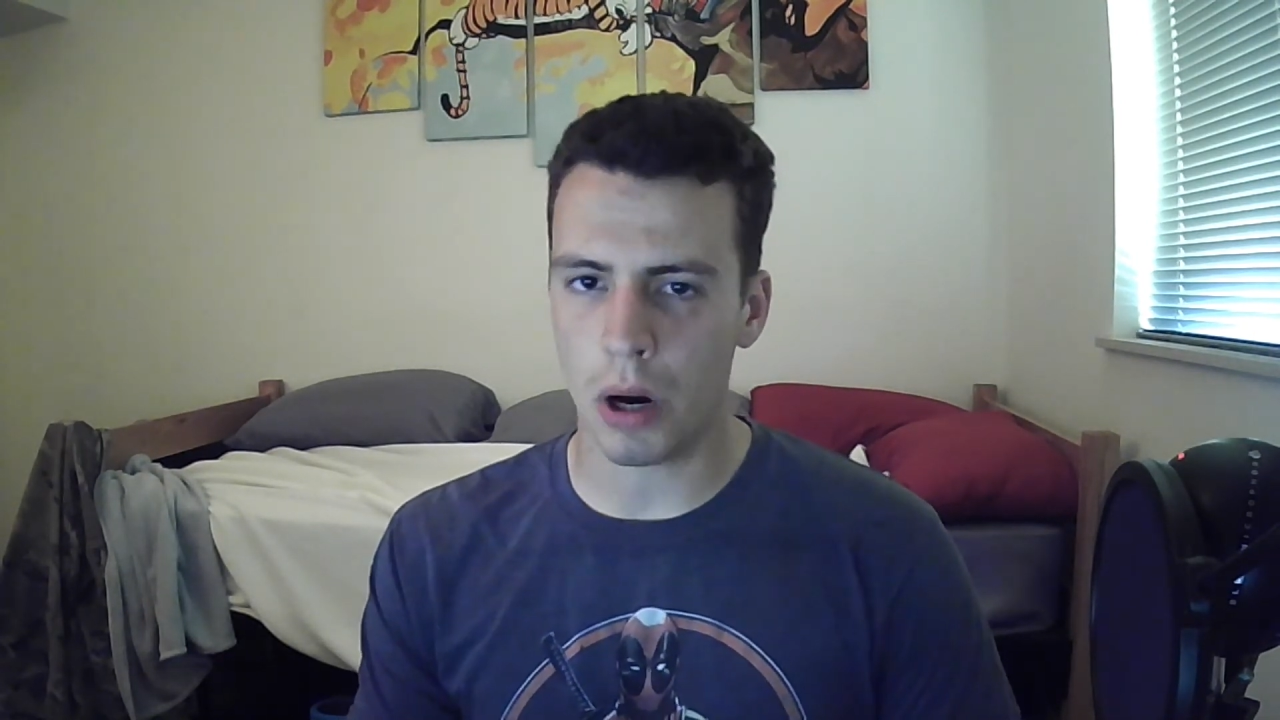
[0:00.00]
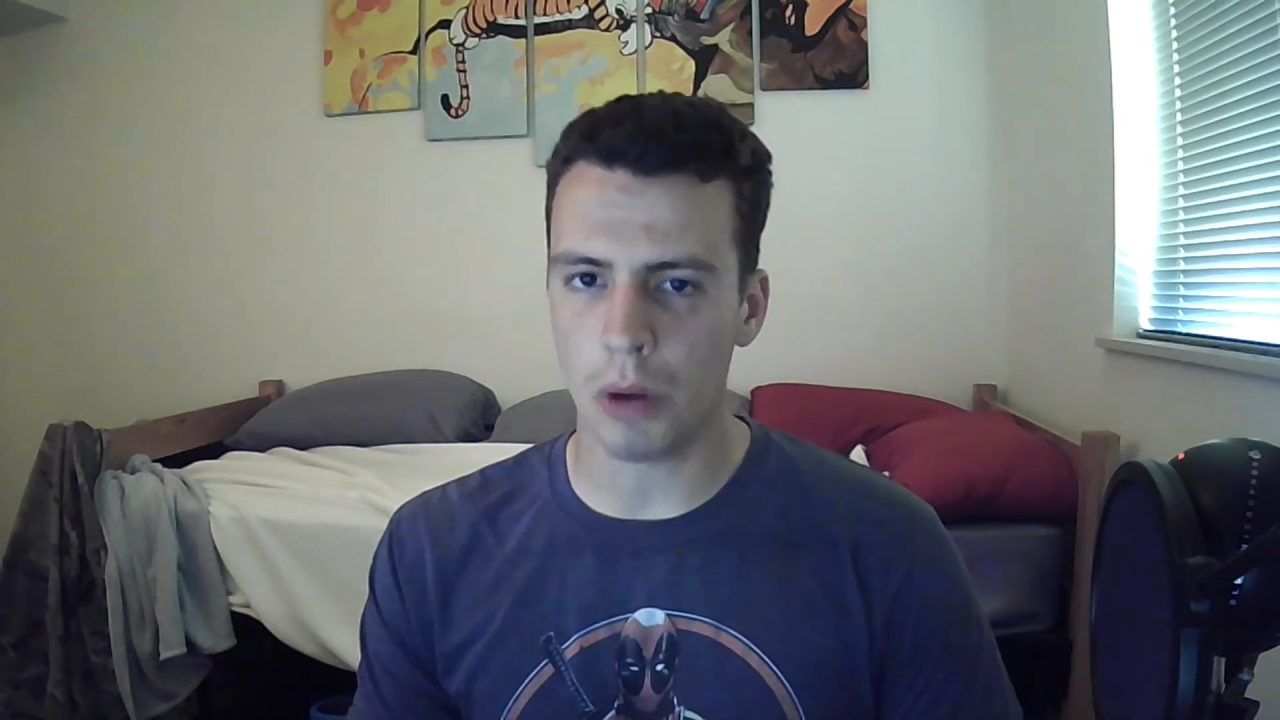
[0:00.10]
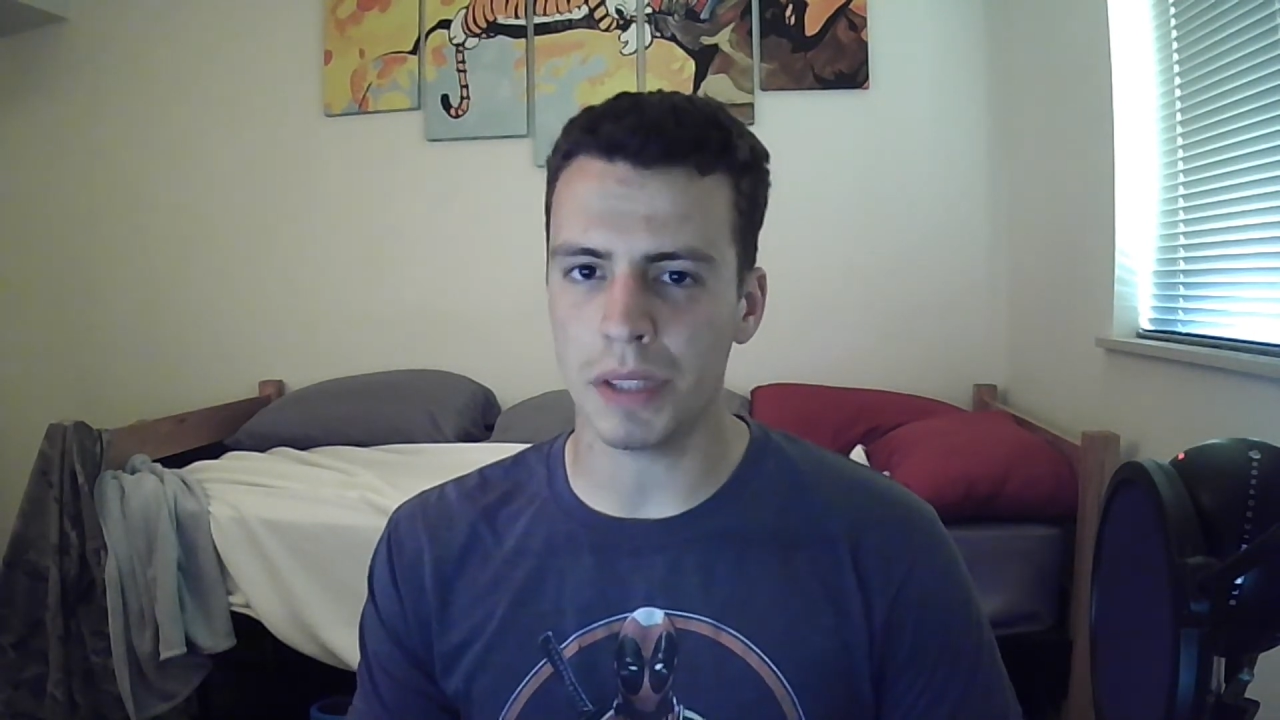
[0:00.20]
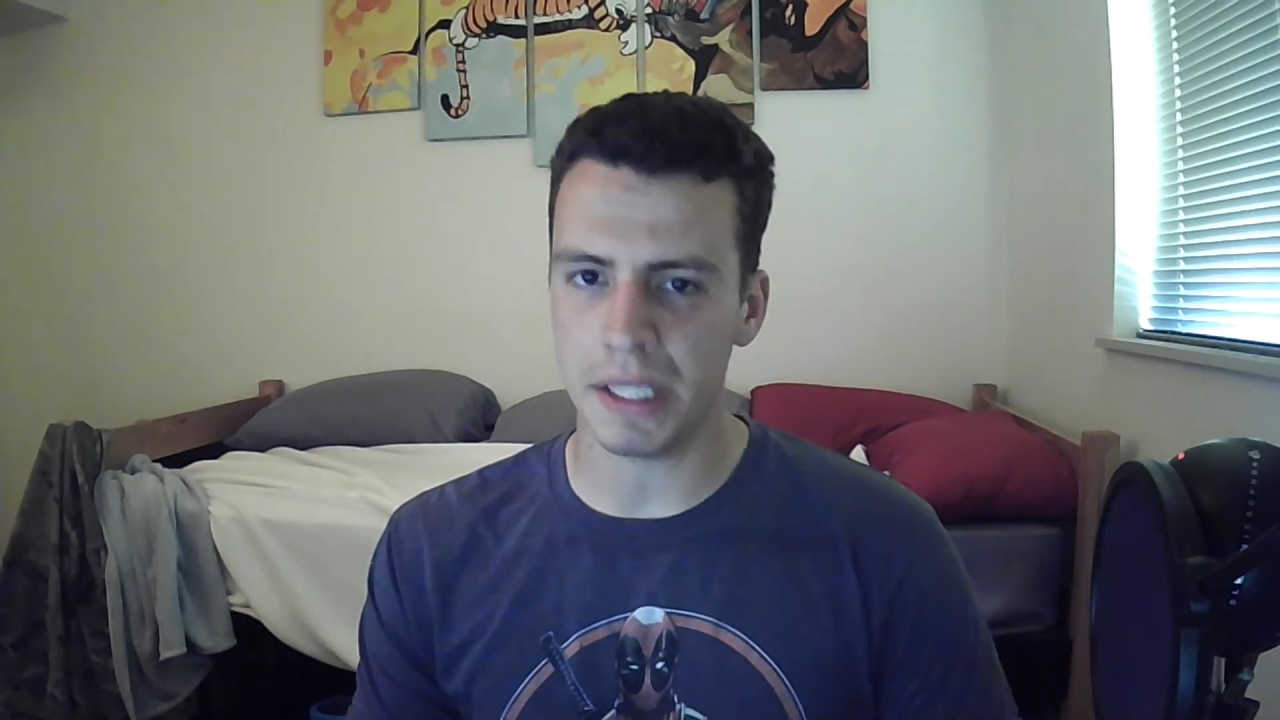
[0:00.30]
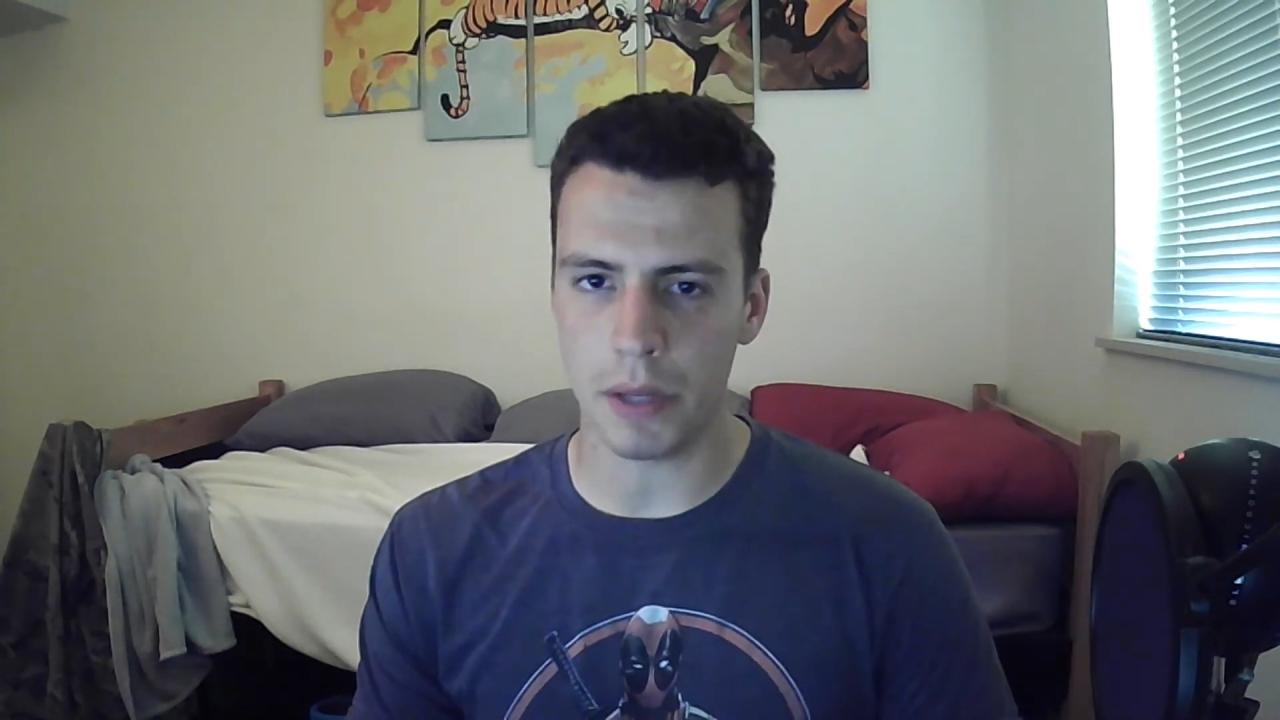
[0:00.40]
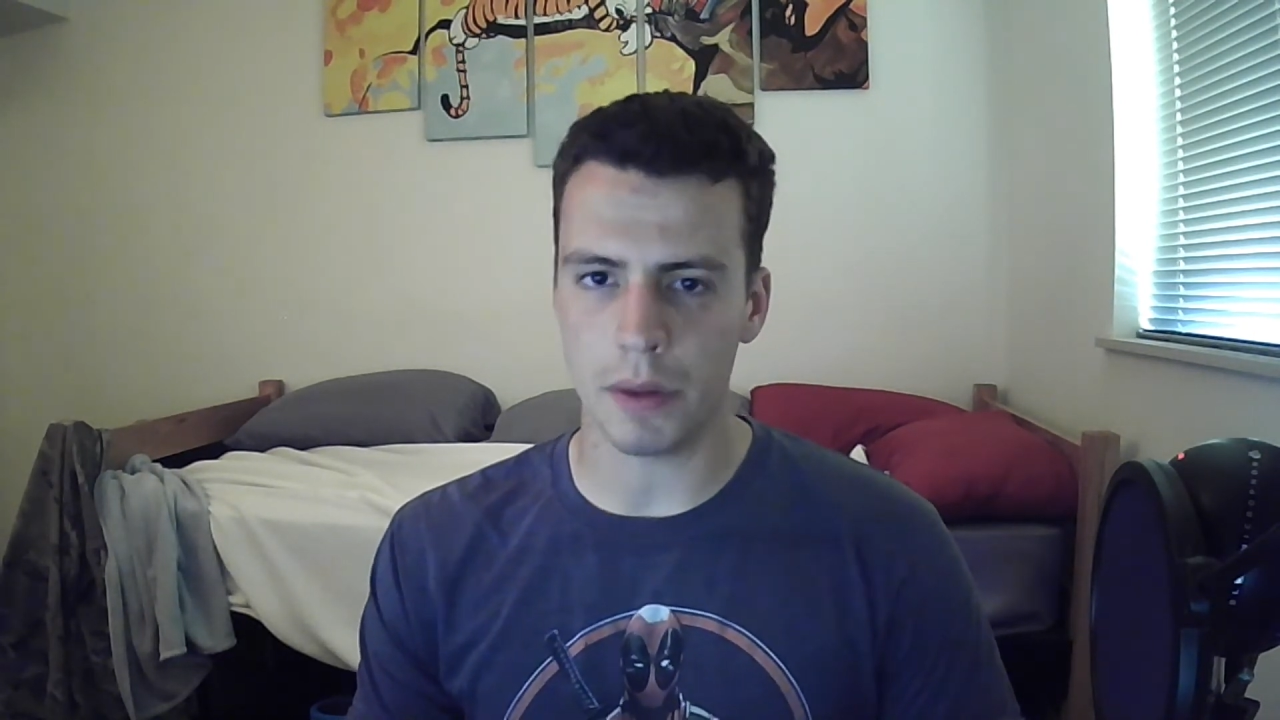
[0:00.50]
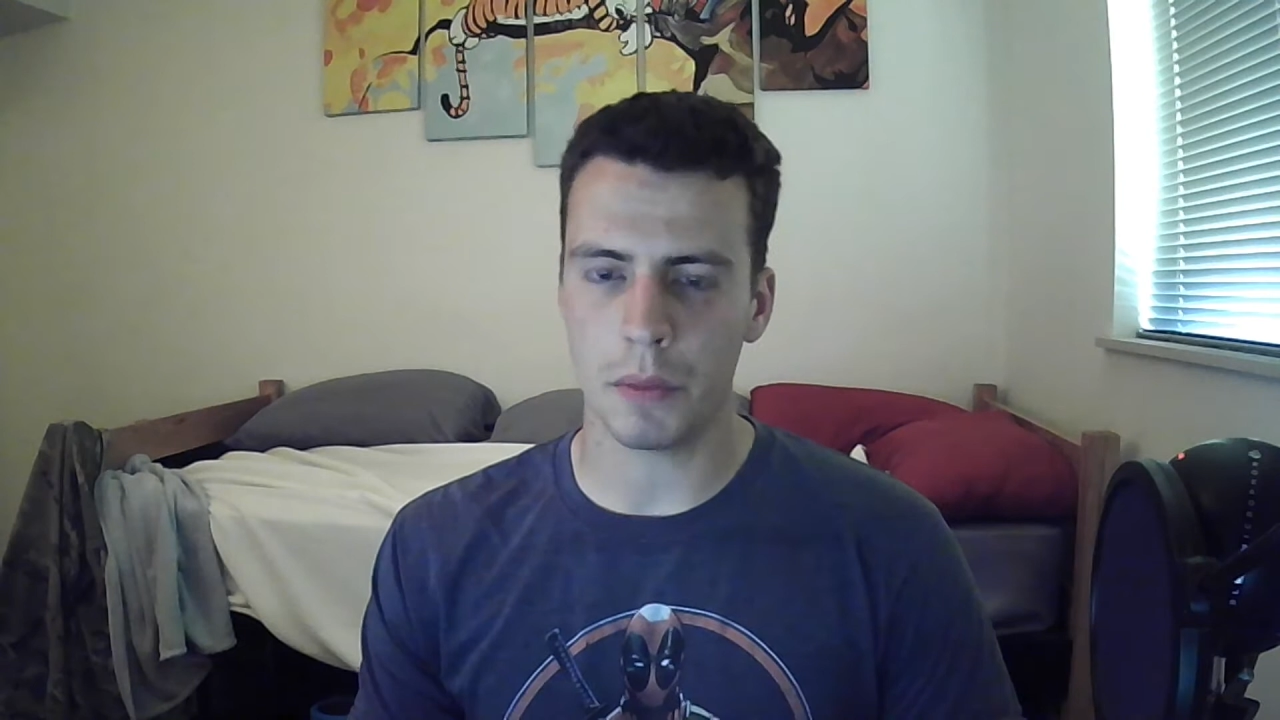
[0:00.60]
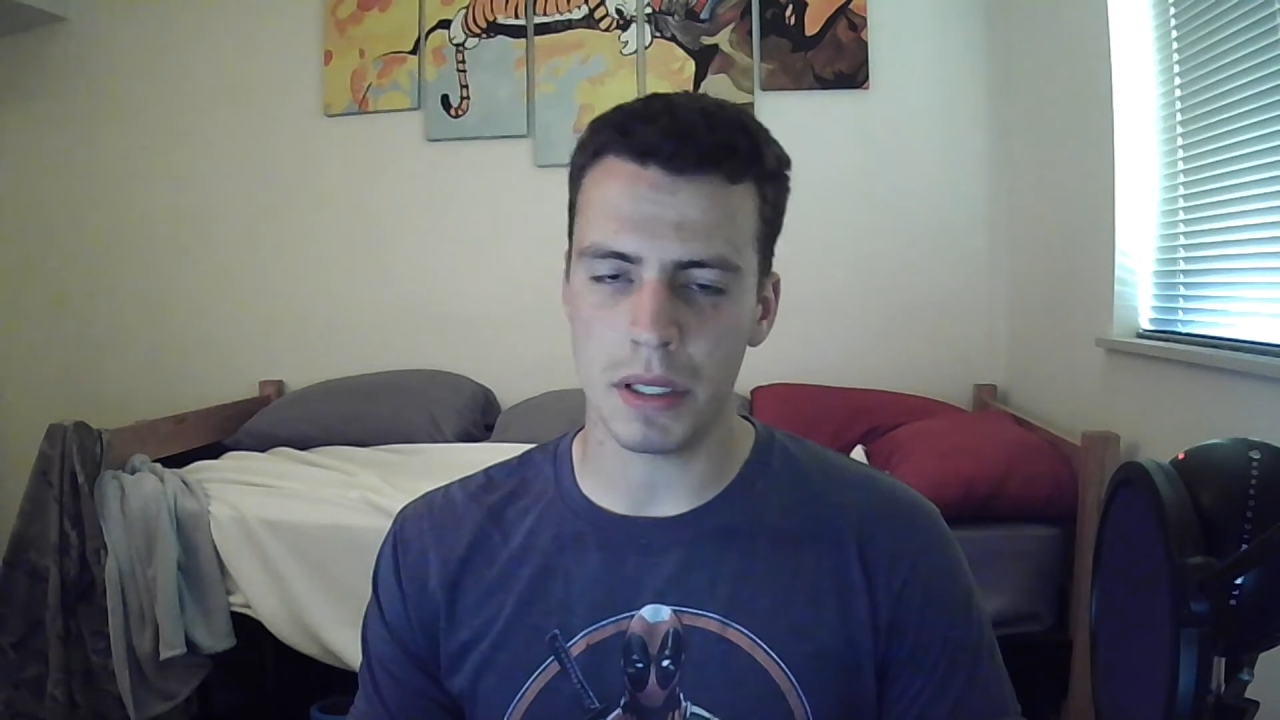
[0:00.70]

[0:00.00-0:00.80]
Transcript: only know it